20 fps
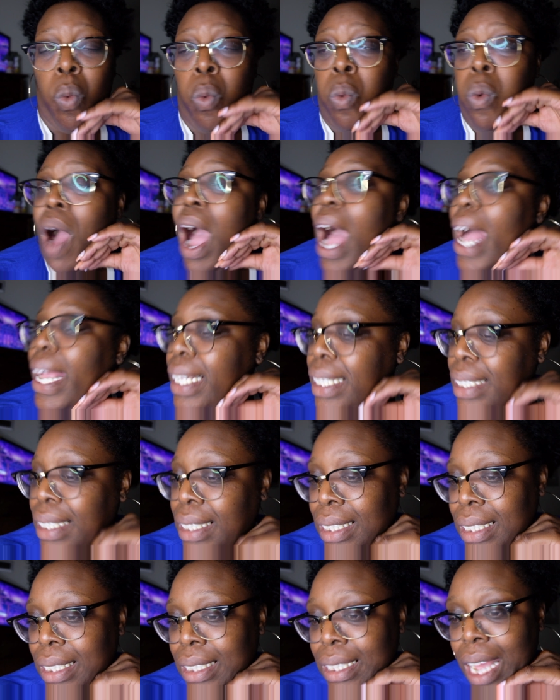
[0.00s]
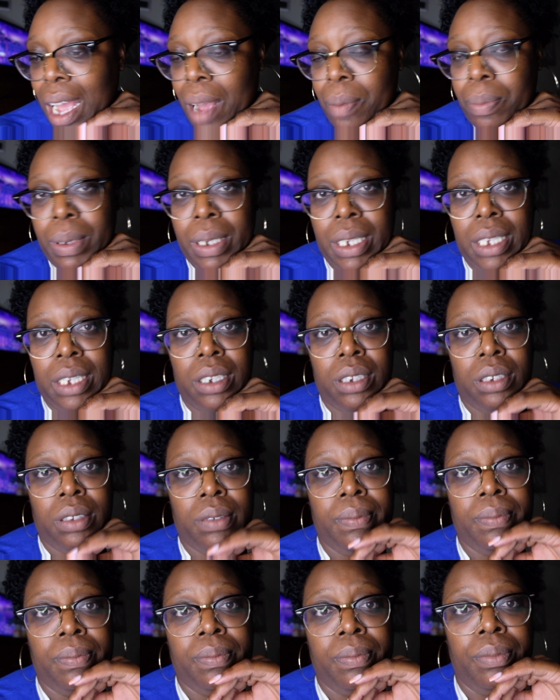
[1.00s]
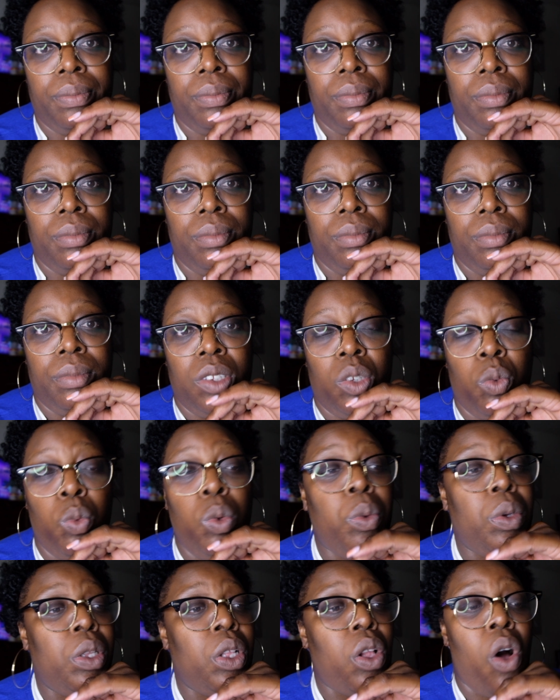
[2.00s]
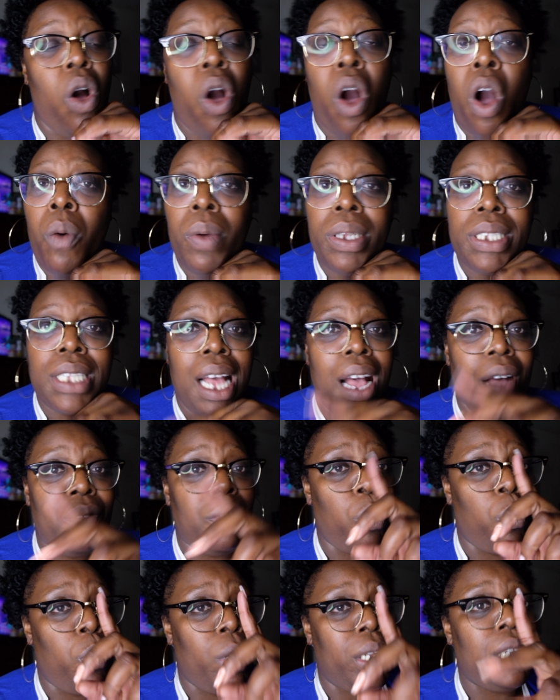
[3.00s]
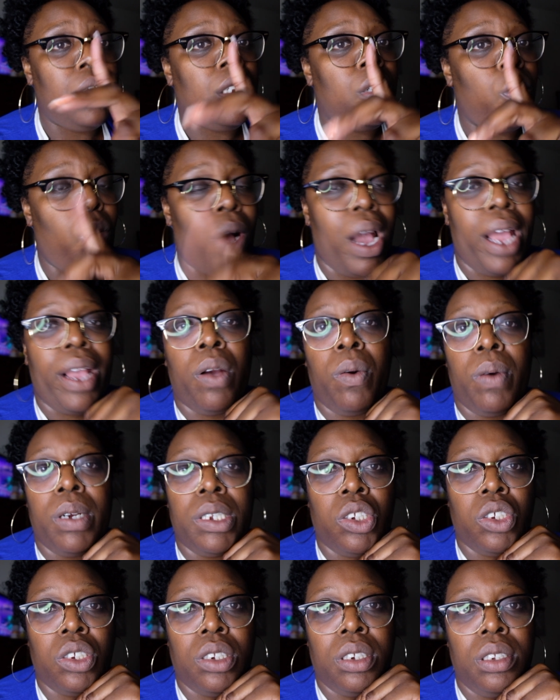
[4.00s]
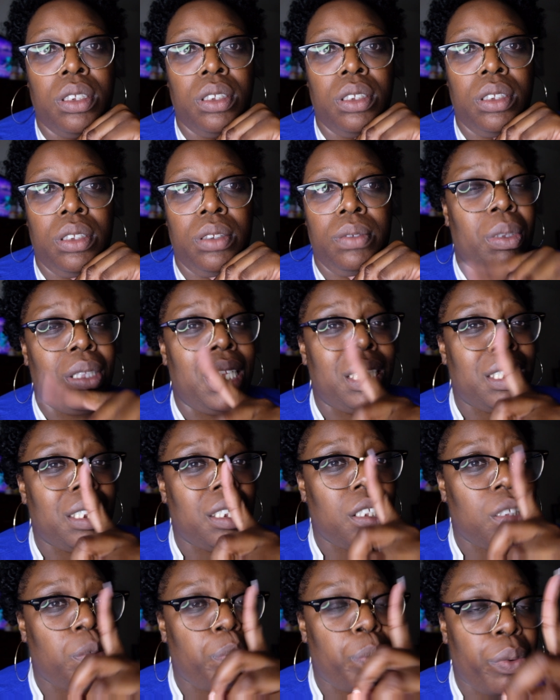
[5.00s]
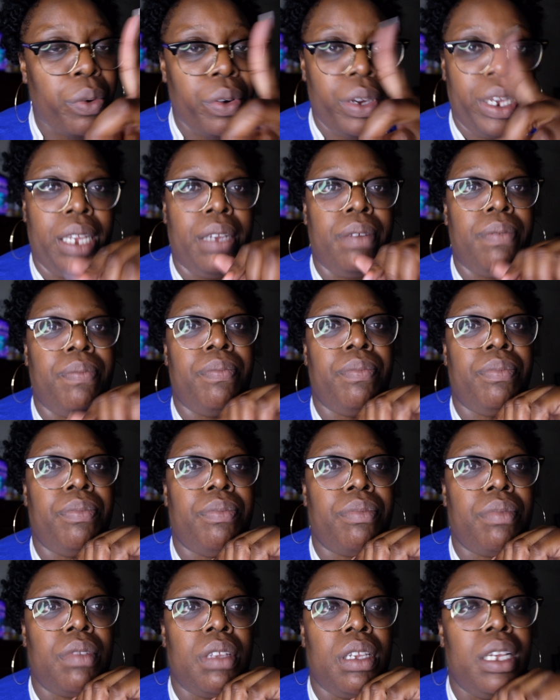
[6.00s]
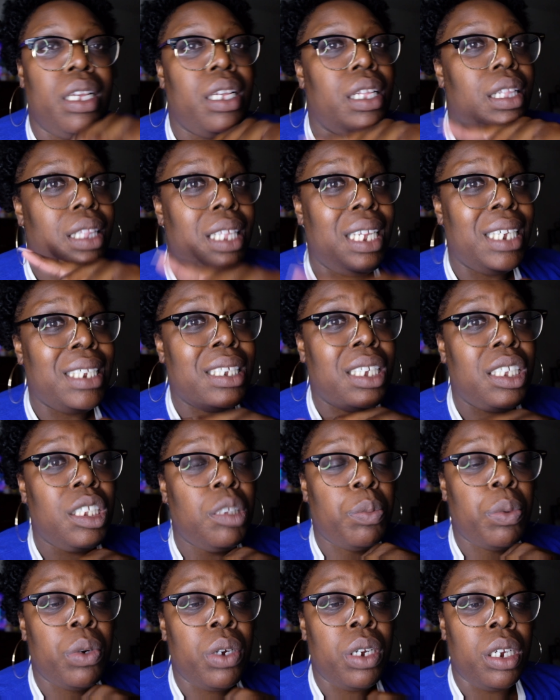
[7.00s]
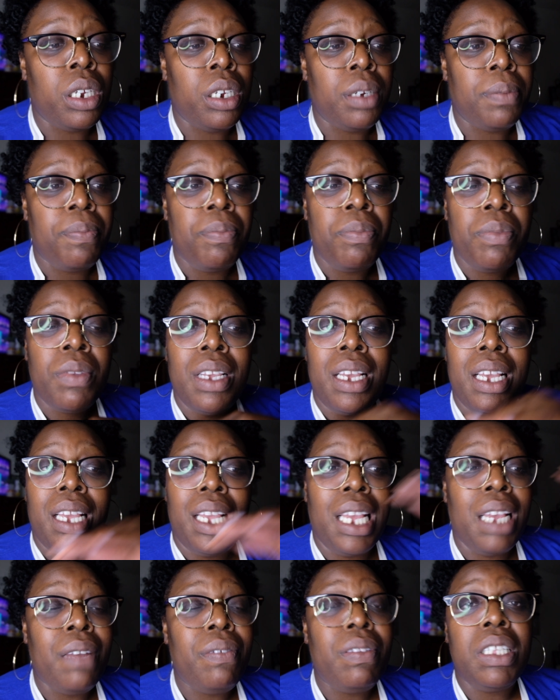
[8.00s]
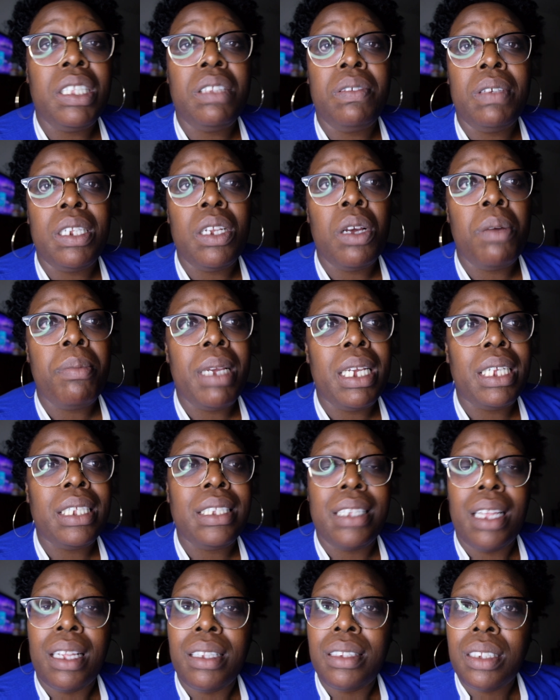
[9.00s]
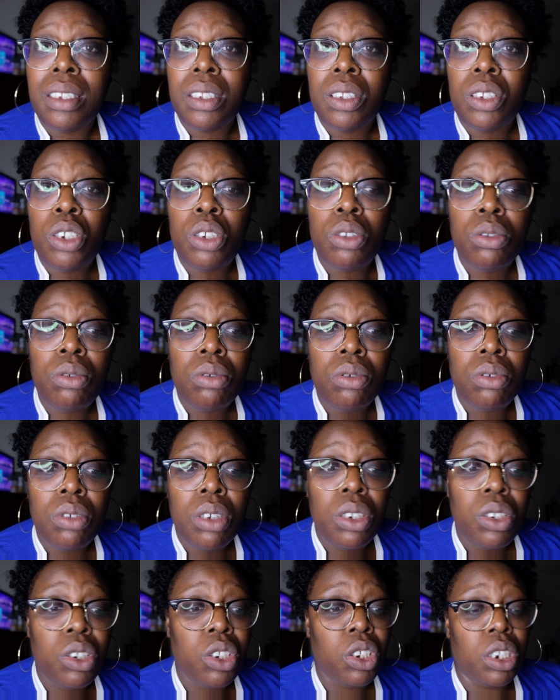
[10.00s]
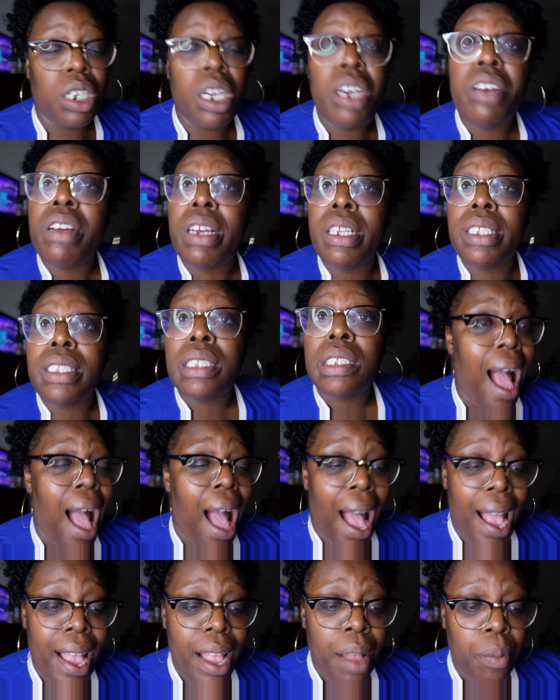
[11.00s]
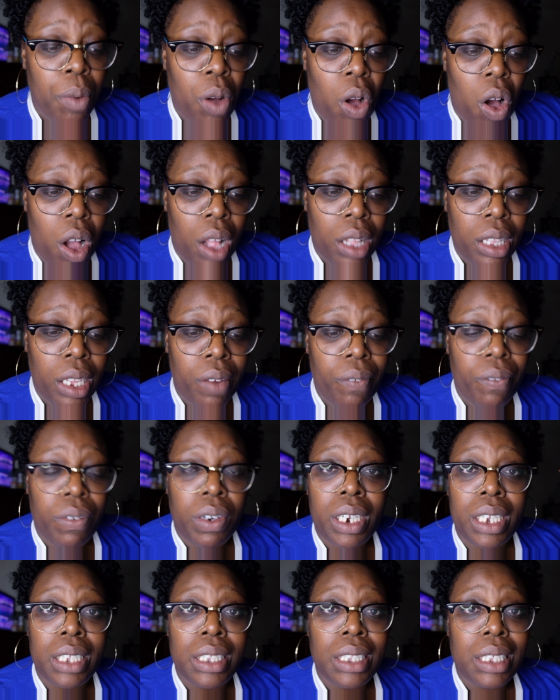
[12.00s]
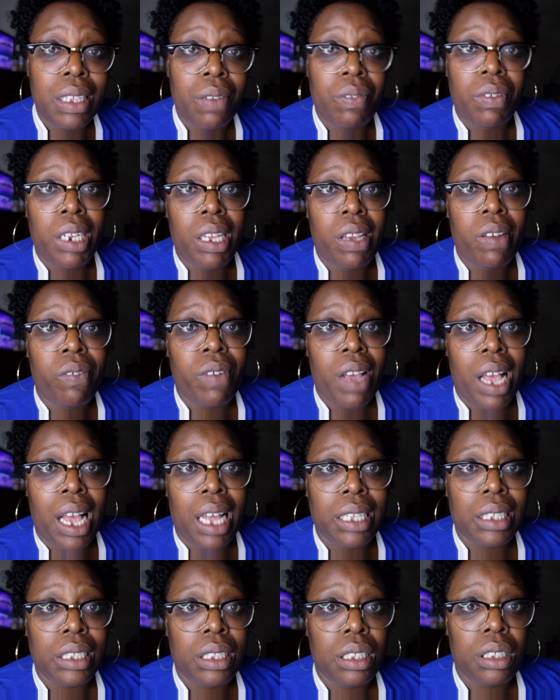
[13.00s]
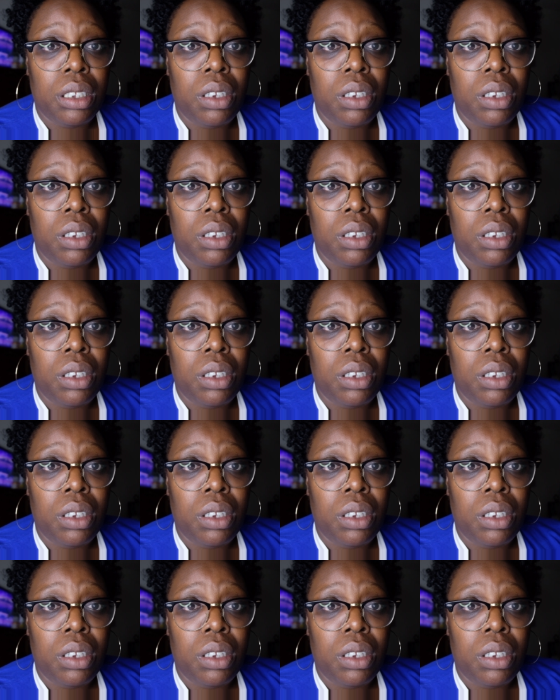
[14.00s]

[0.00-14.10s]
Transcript: Why is this happening? We will always have the when and the why questions. Let us pray. Let us pray. If this video makes sense to you, share it. I am calling for a 7-day fast.